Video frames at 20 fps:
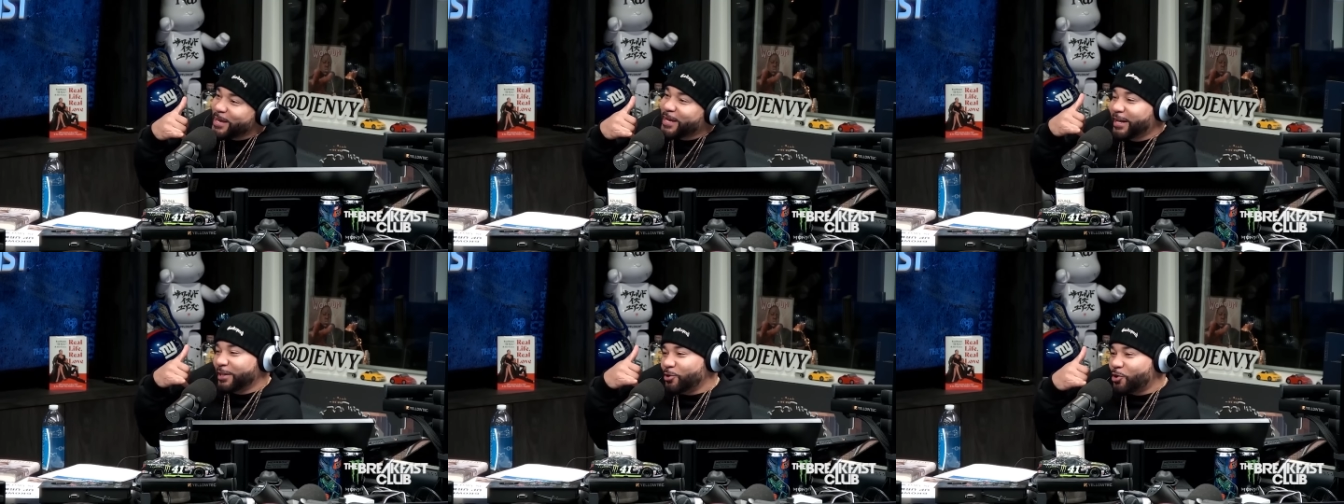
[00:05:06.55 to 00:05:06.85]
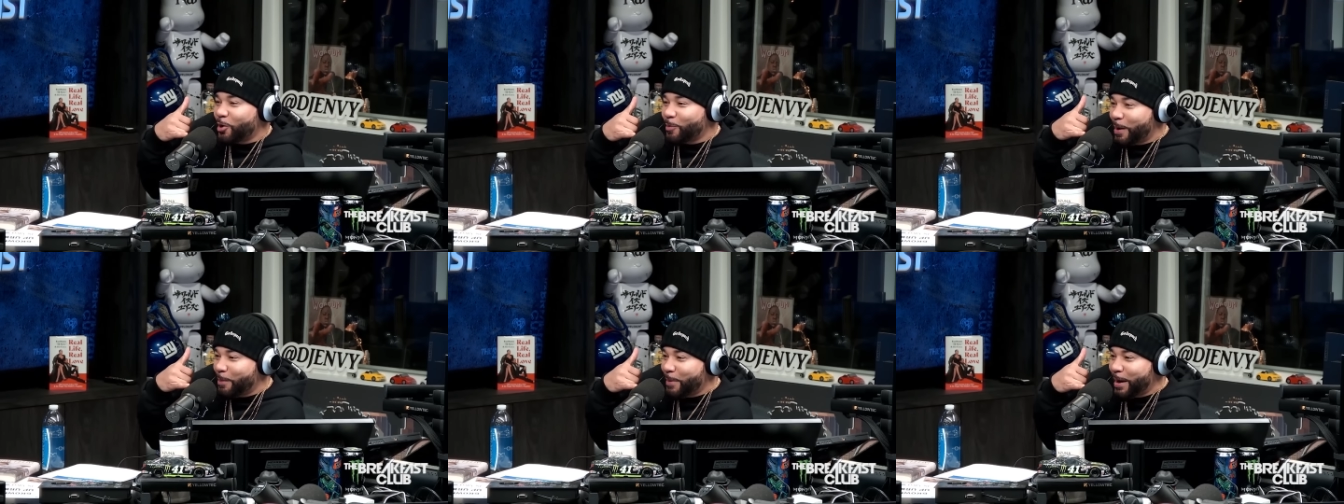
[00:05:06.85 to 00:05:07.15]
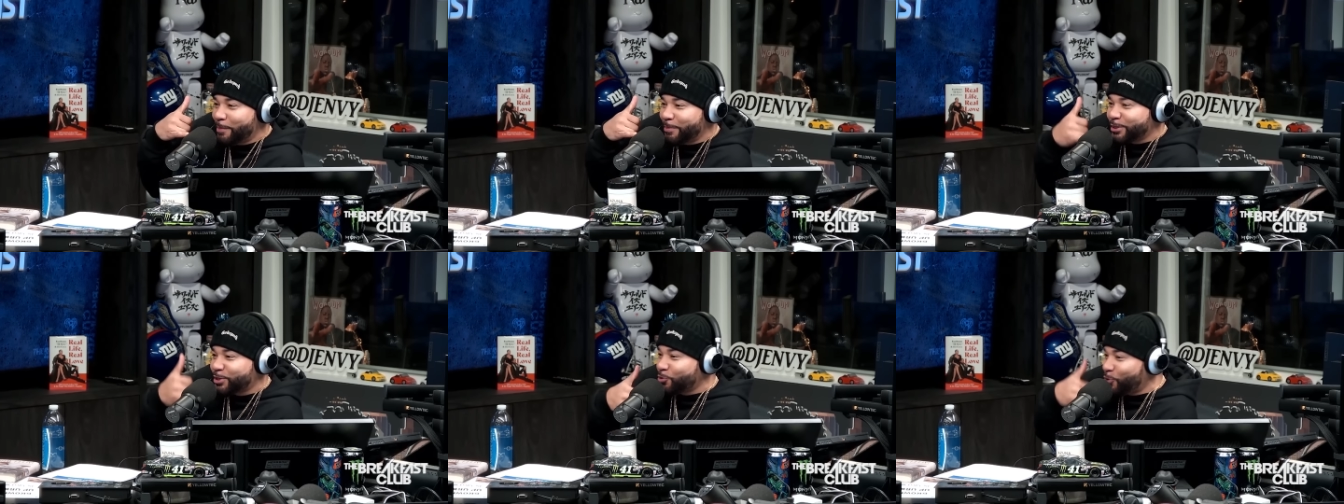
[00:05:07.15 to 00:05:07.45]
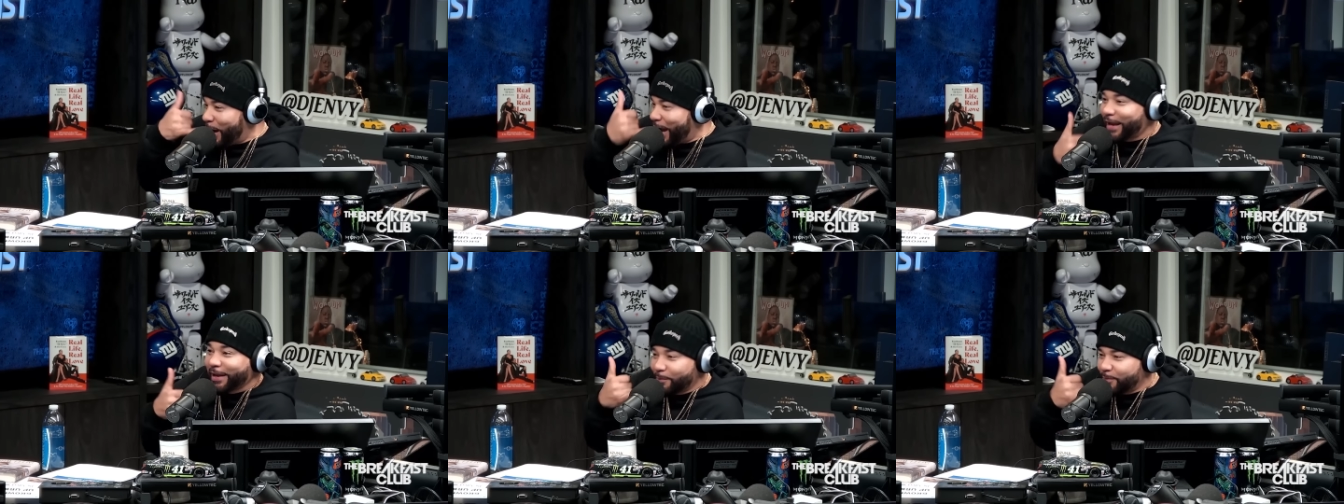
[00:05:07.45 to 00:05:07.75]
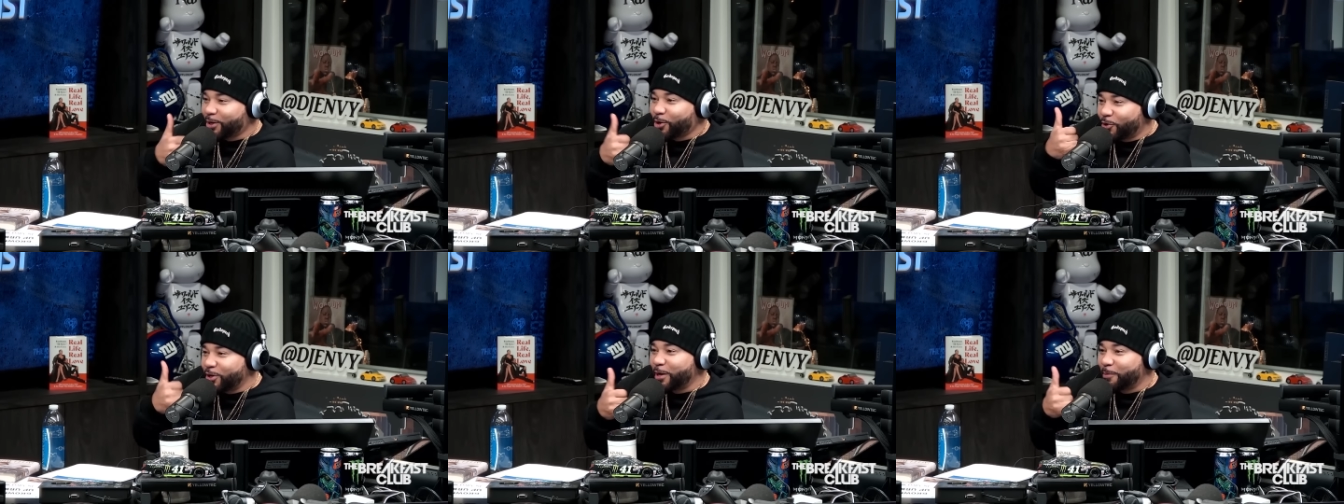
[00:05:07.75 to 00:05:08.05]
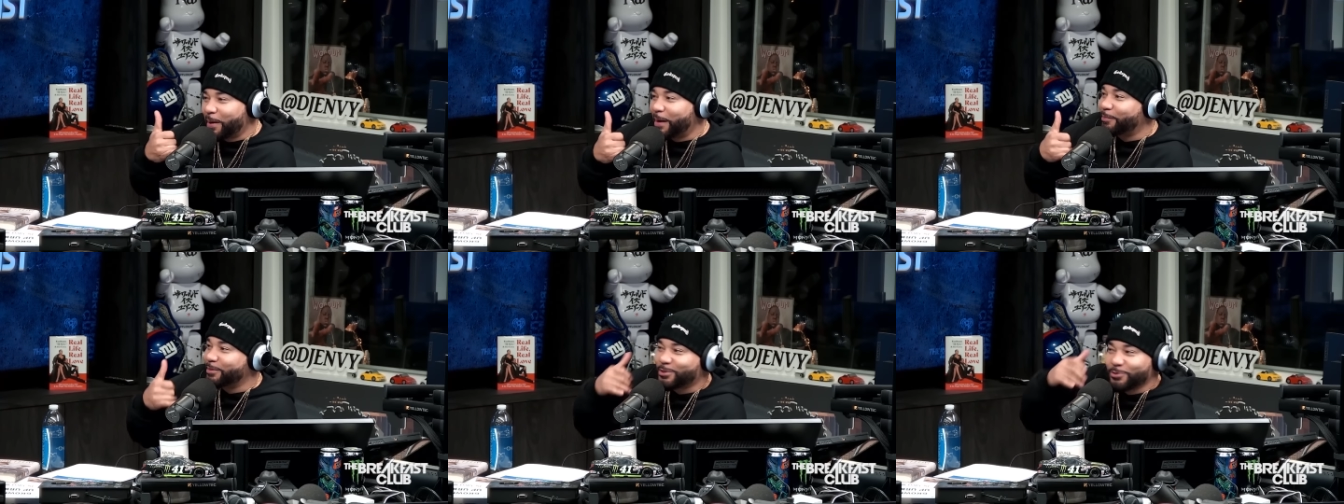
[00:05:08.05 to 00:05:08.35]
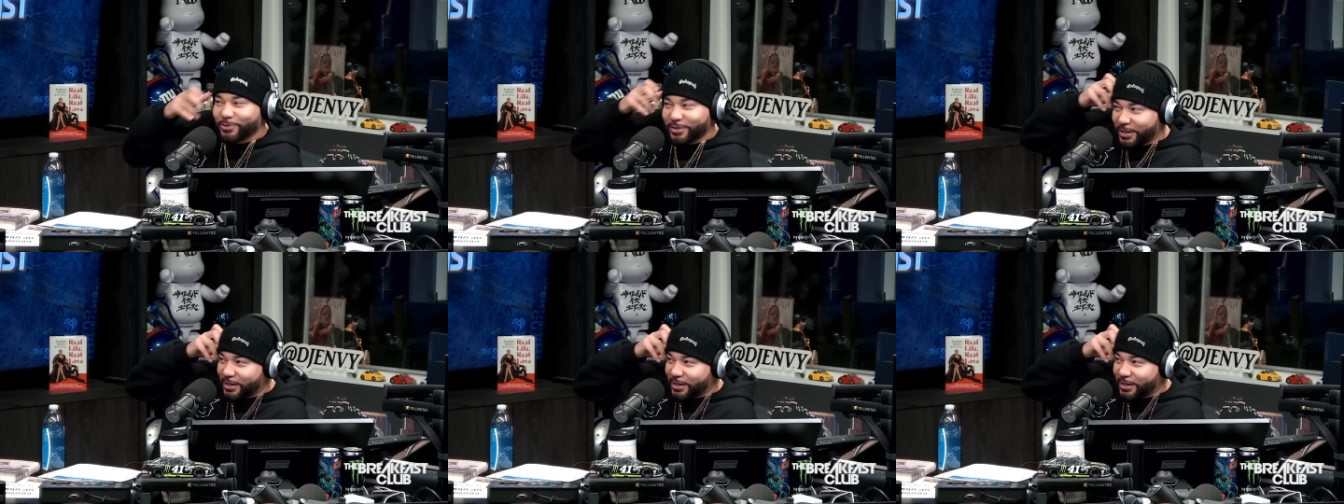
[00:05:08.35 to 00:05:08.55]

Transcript: Can you call my mama too? Ah, let me call your mama too.